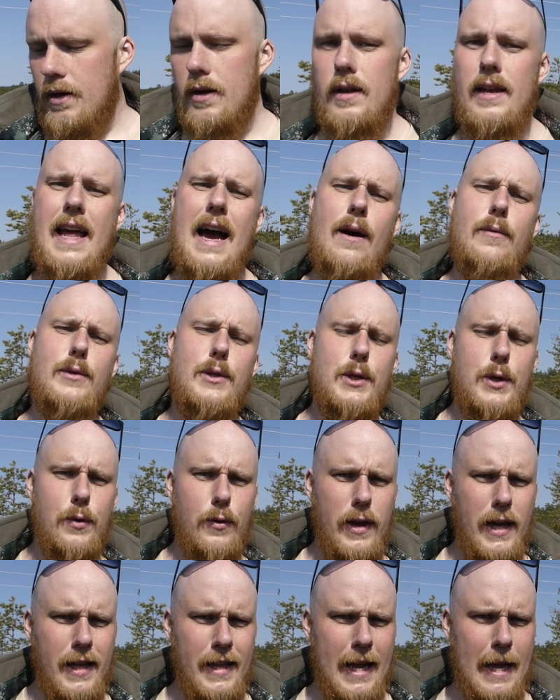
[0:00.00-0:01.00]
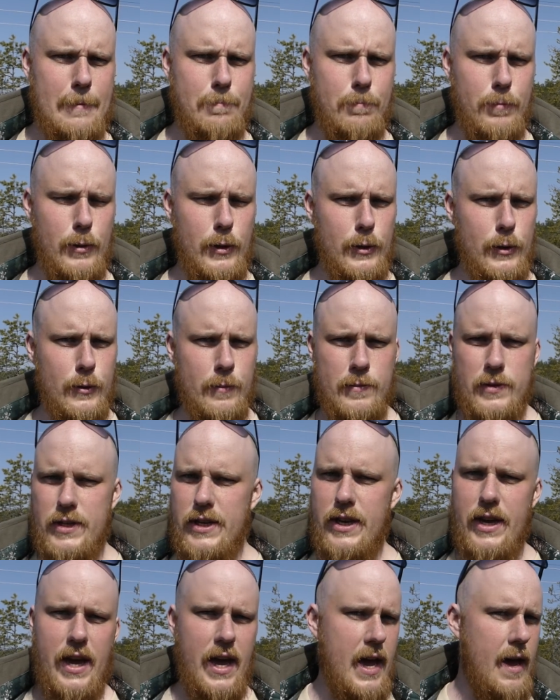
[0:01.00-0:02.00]
Now, a tree that blooms
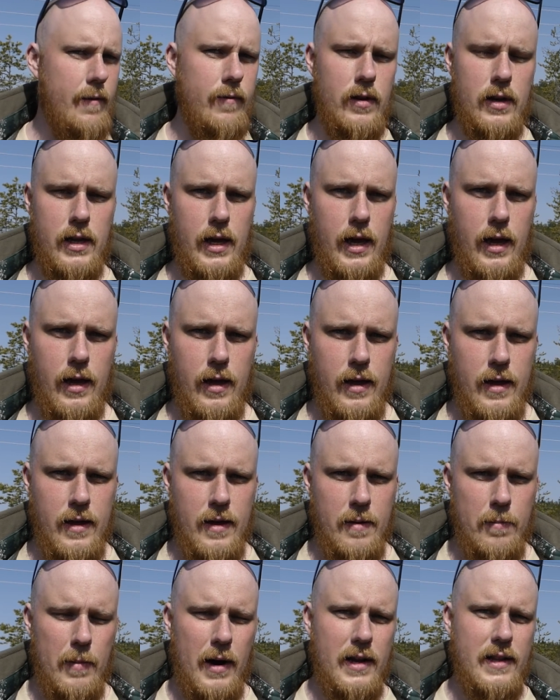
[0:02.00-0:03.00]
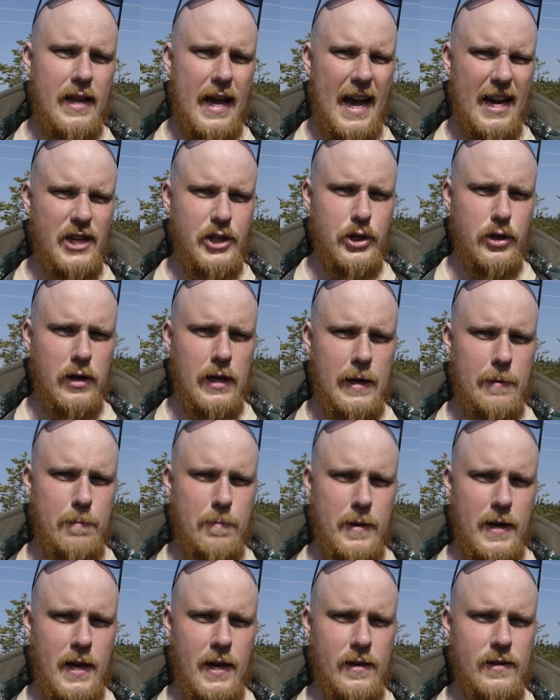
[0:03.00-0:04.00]
heavily might actually
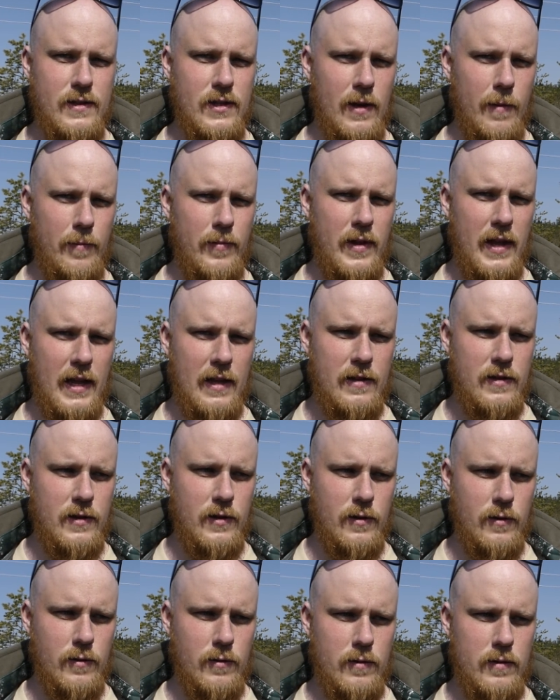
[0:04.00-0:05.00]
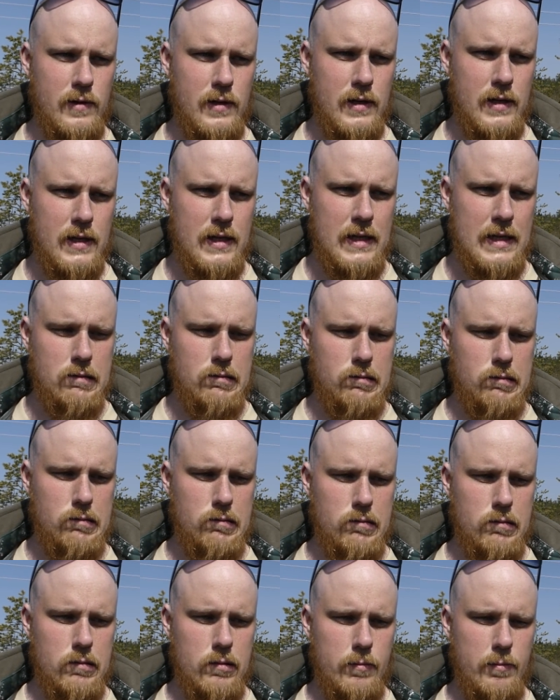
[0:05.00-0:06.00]
be something to
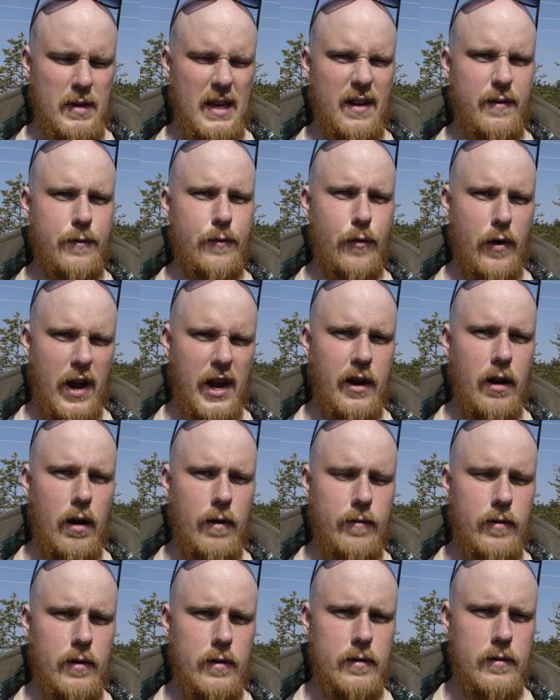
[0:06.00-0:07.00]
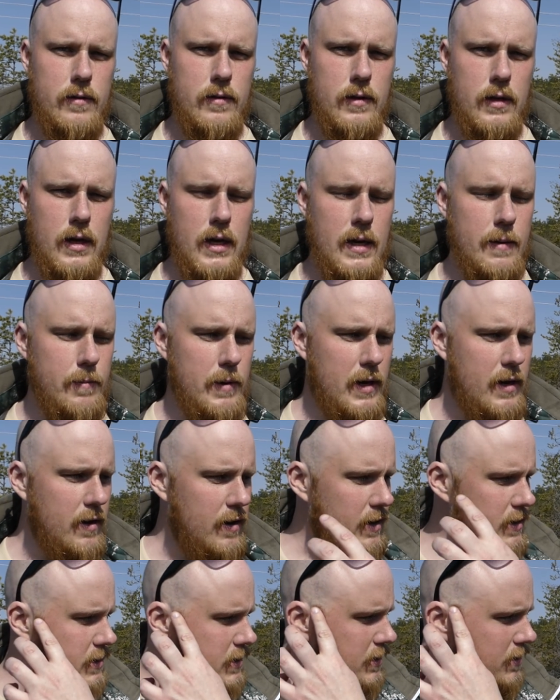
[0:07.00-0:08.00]
be afraid of,
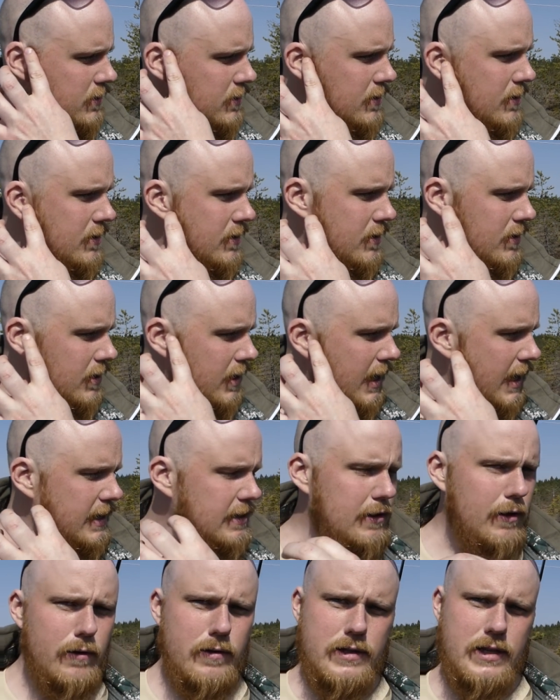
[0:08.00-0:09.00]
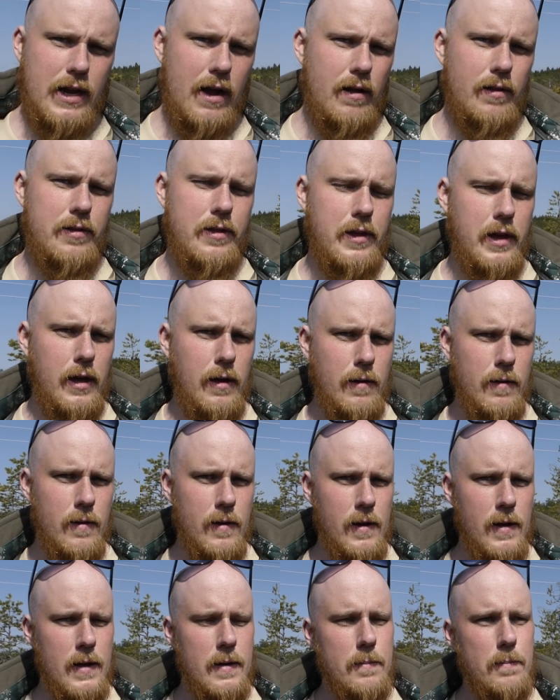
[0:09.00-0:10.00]
because it looks healthy,
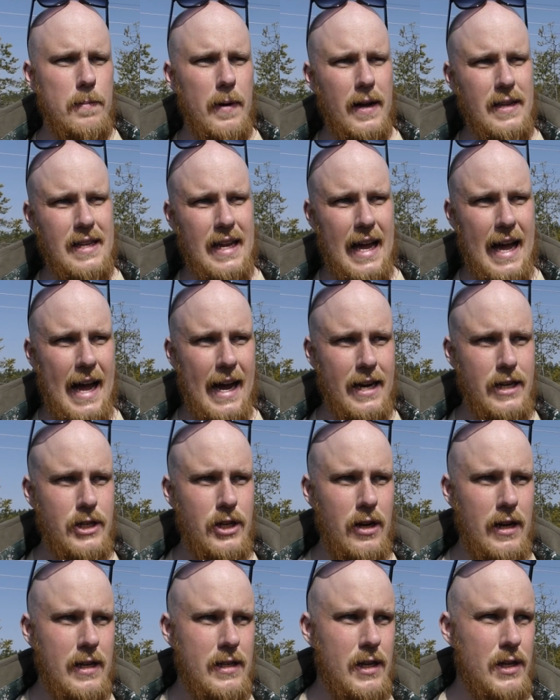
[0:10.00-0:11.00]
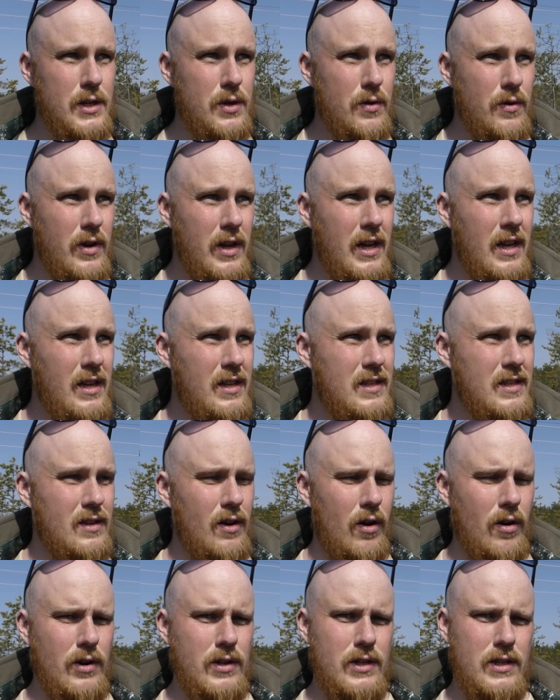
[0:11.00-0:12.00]
but actually the trees
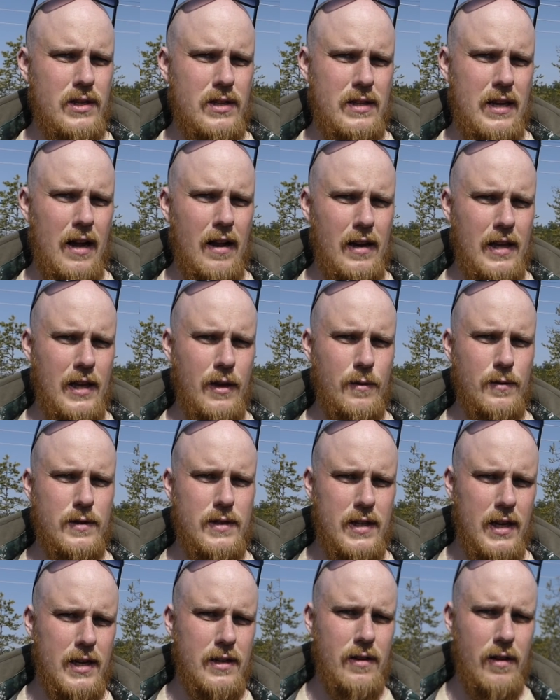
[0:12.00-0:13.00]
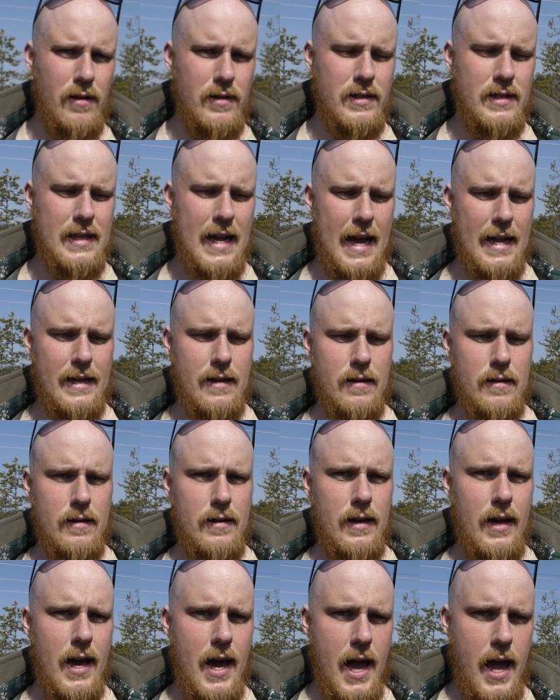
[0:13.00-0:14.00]
are telling you signals that,
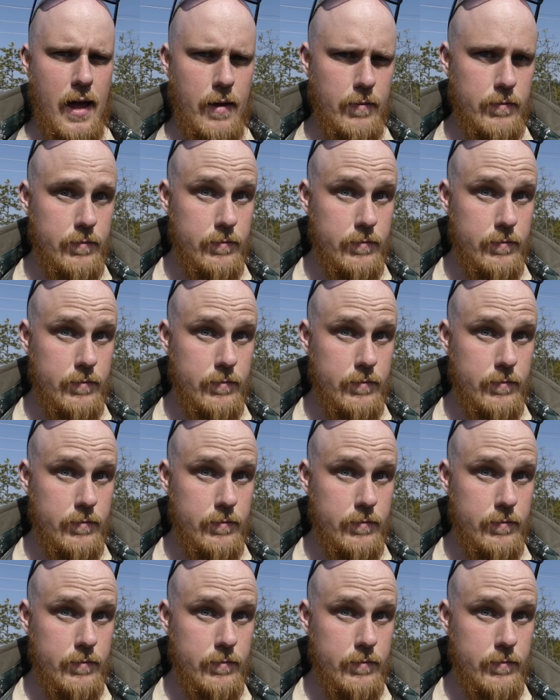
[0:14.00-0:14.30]
hey,